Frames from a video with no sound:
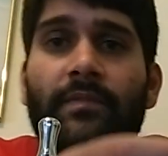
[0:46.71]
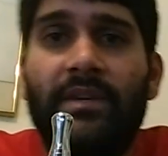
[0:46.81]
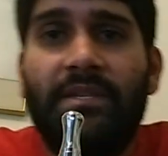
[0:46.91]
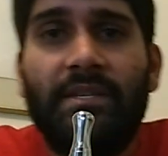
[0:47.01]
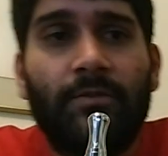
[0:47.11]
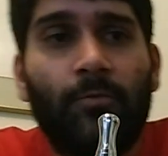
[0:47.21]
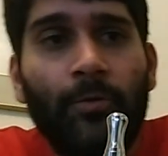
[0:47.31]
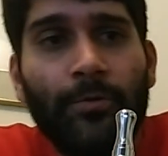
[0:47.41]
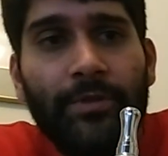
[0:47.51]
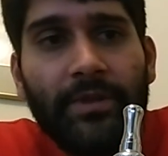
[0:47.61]
This is a
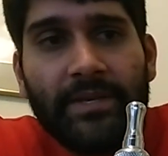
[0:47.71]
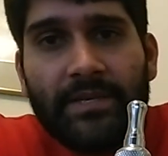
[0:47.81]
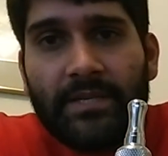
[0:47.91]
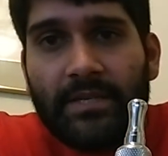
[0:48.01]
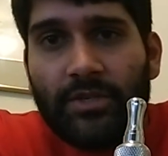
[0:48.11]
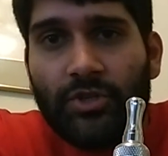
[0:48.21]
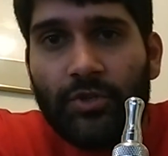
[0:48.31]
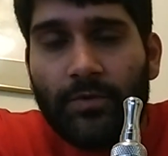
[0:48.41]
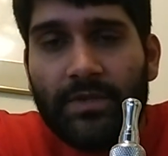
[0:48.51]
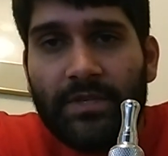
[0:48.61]
Ruthless
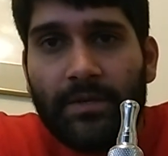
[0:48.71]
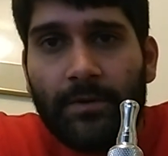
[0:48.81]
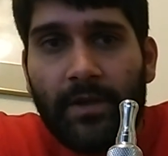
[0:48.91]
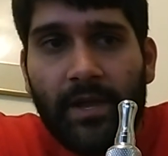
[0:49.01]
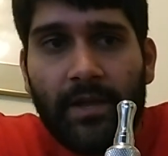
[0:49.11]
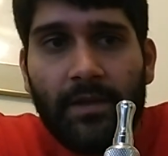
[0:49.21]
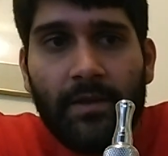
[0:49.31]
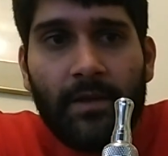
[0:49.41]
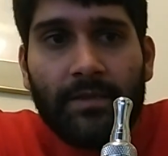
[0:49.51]
juice, okay?